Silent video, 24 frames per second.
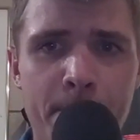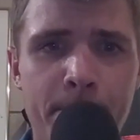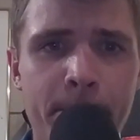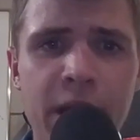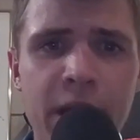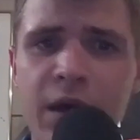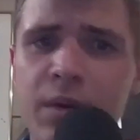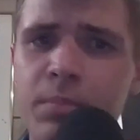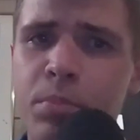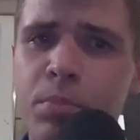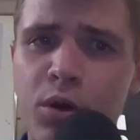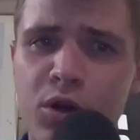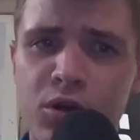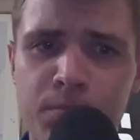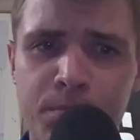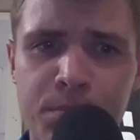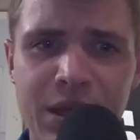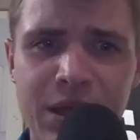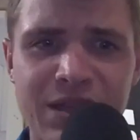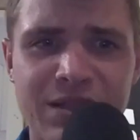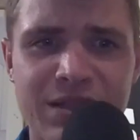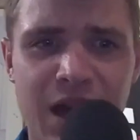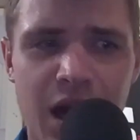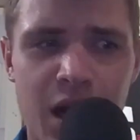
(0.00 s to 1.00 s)

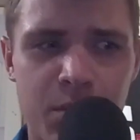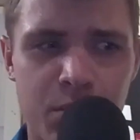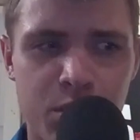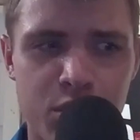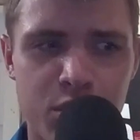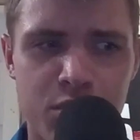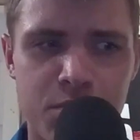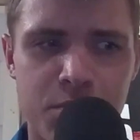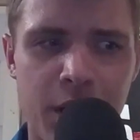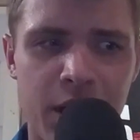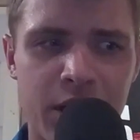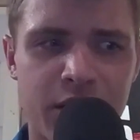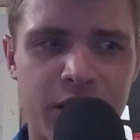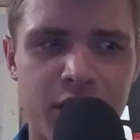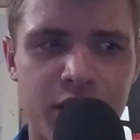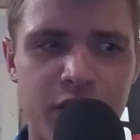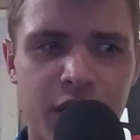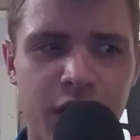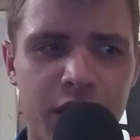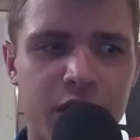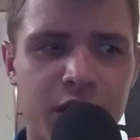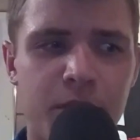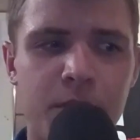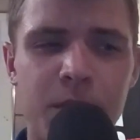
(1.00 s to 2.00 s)
big time perspective,
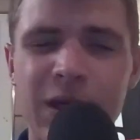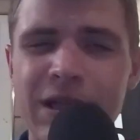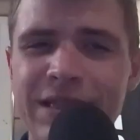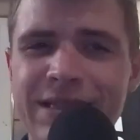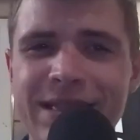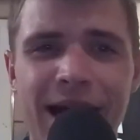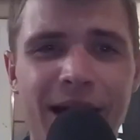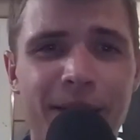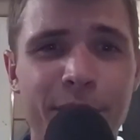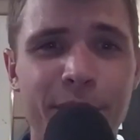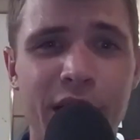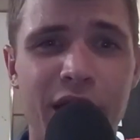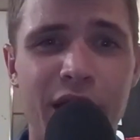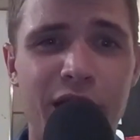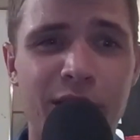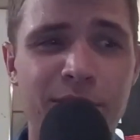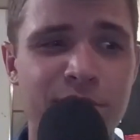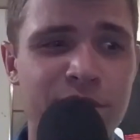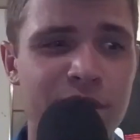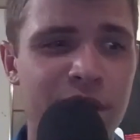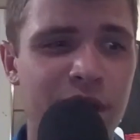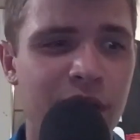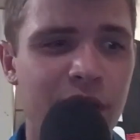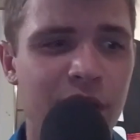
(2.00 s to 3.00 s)
like the big time
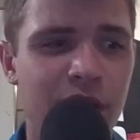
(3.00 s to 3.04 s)
games,